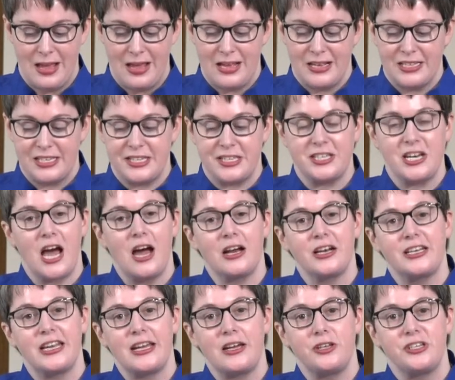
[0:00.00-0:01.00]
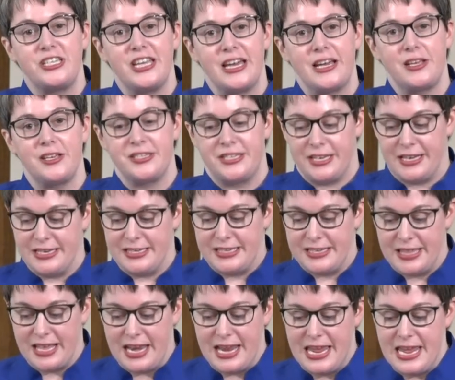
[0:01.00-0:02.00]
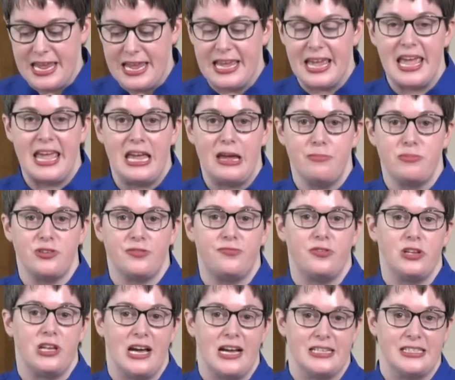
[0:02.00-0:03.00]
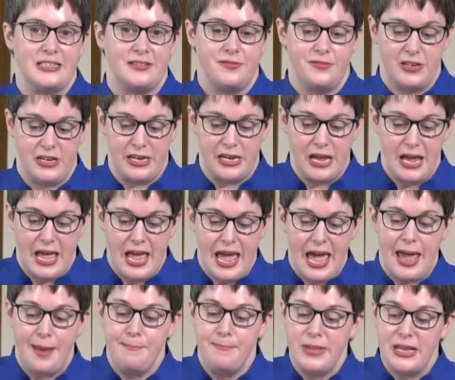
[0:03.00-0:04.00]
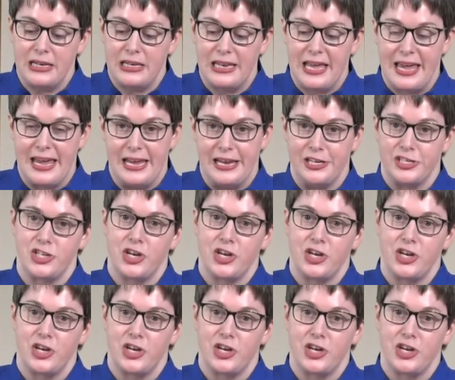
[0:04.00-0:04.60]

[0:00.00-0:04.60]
Stockdale tells us that he came to philosophy at middle age